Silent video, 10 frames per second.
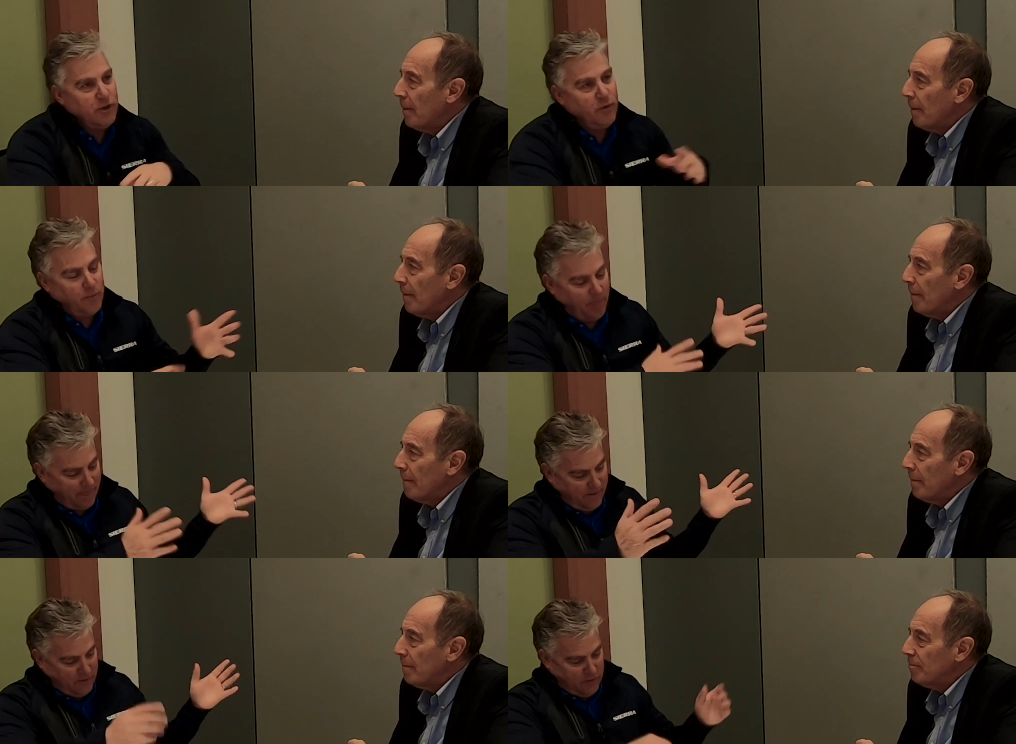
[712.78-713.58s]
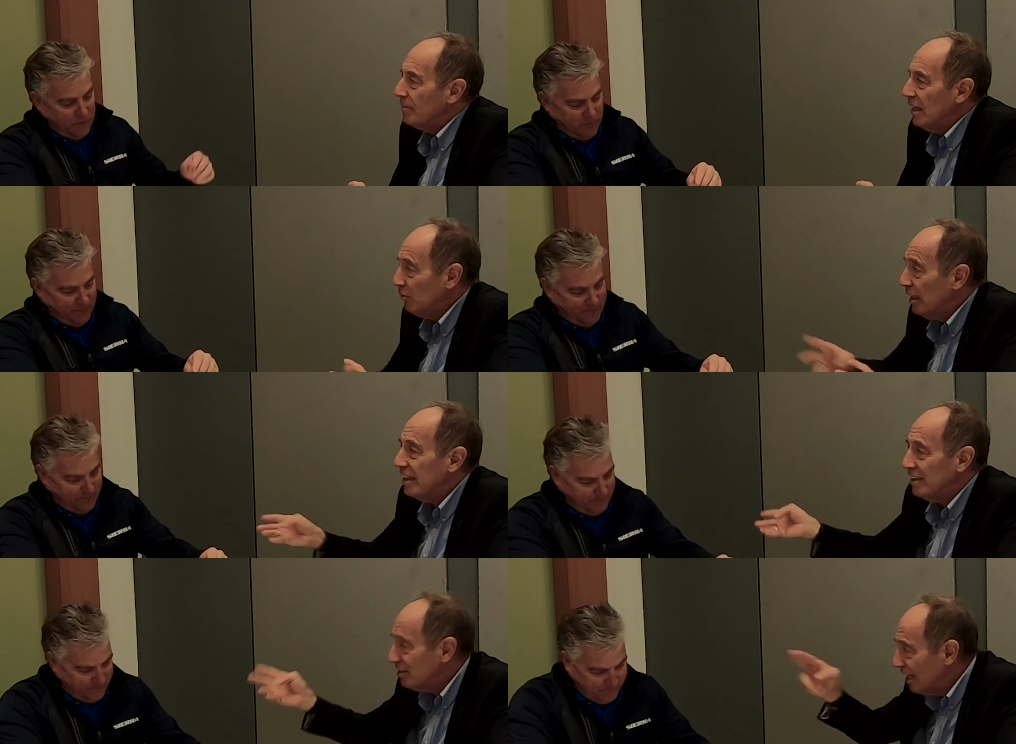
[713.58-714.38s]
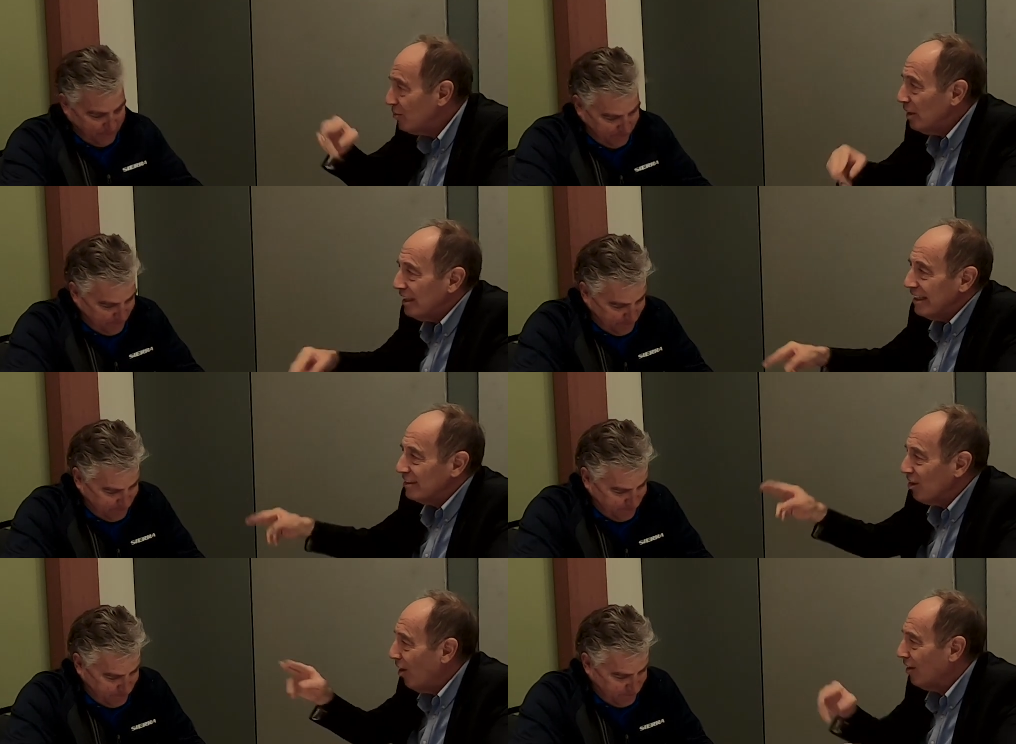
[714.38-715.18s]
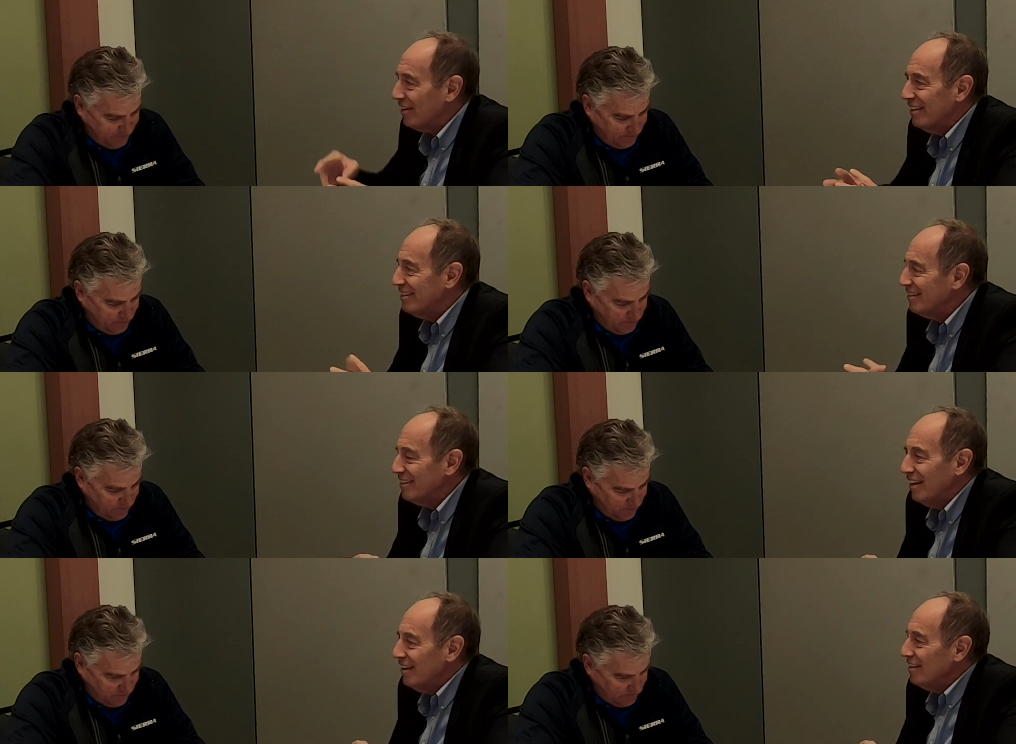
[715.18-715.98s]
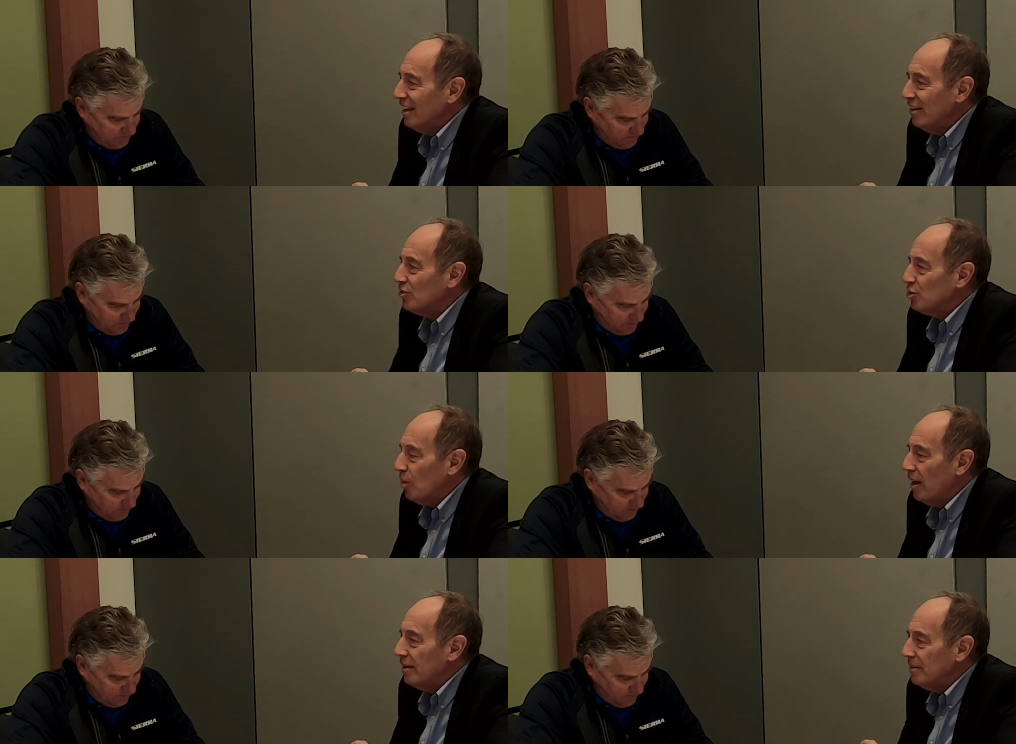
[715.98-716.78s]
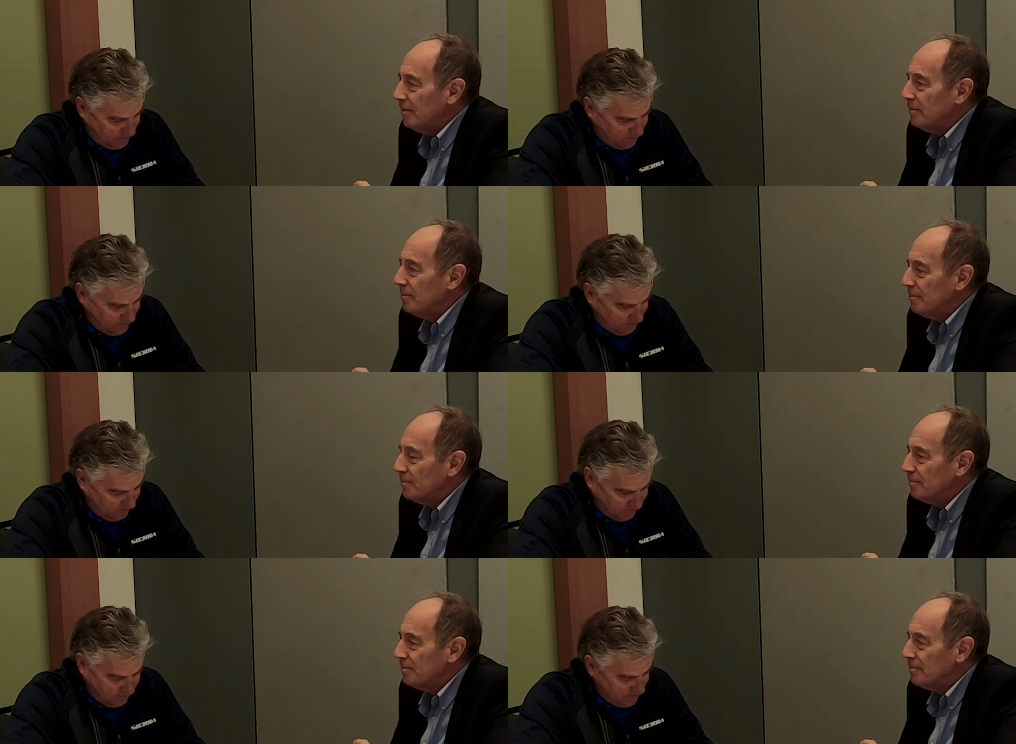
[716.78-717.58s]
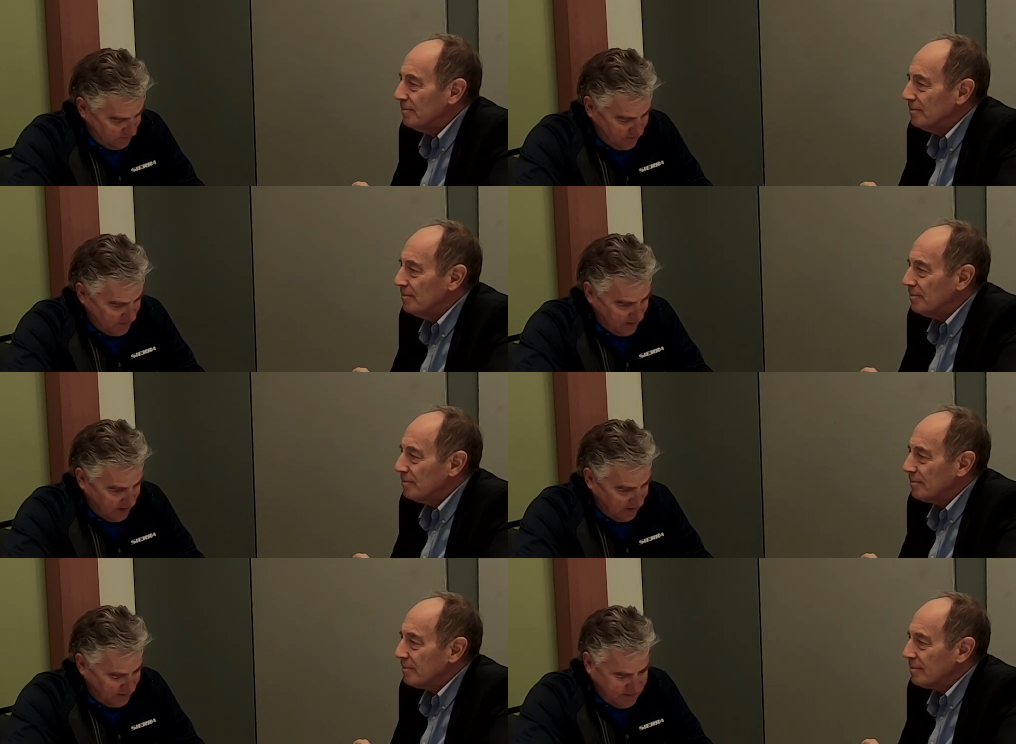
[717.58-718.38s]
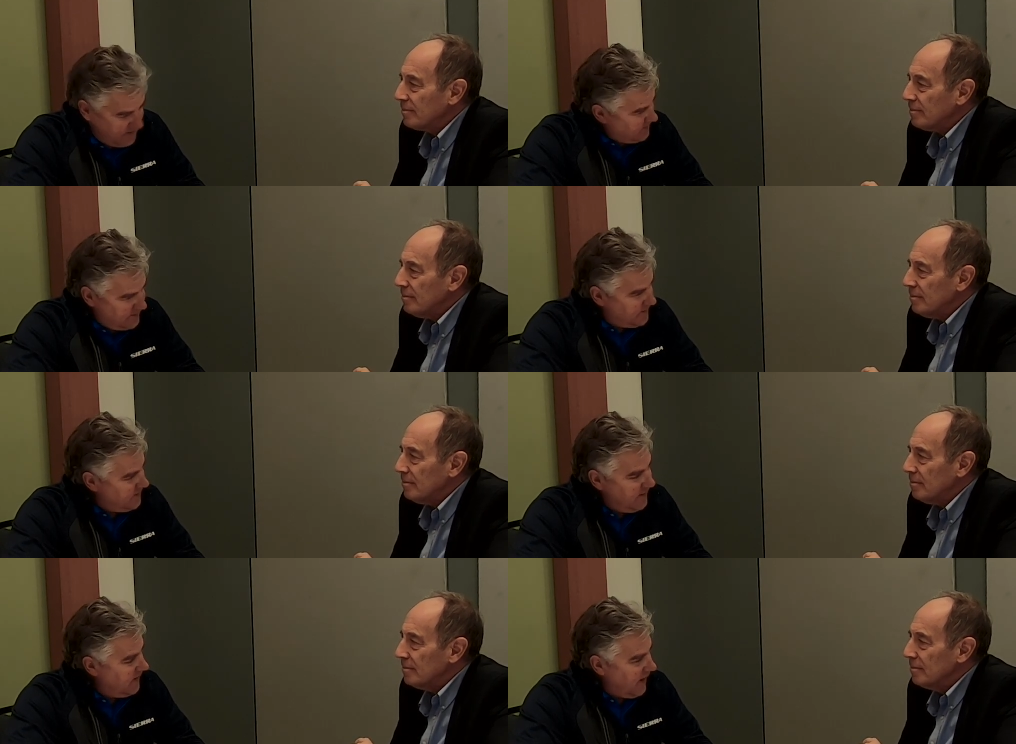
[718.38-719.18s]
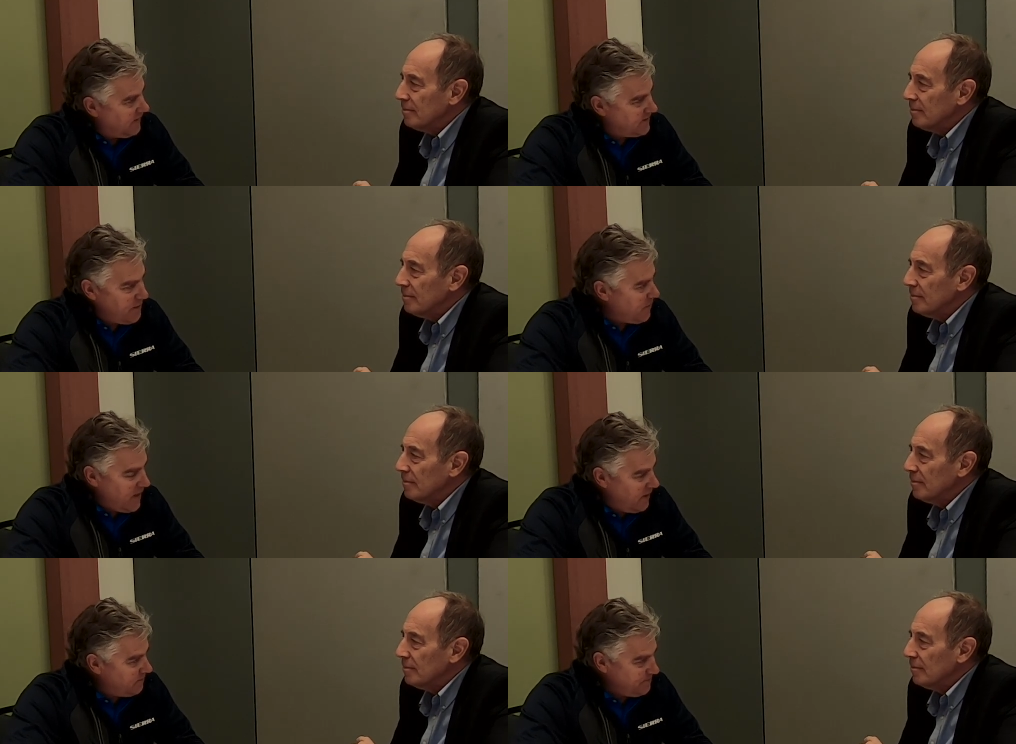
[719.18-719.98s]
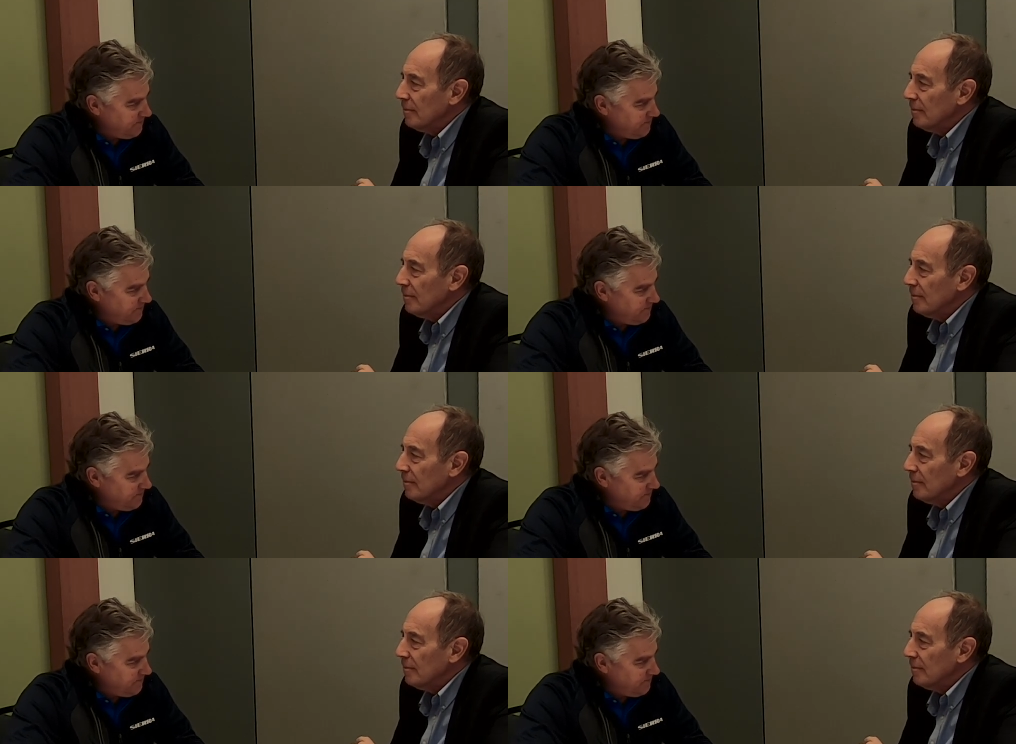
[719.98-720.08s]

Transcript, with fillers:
Speaker 1: you know... It really is. It really is all intertwined. That's,
Speaker 2: I shake my head.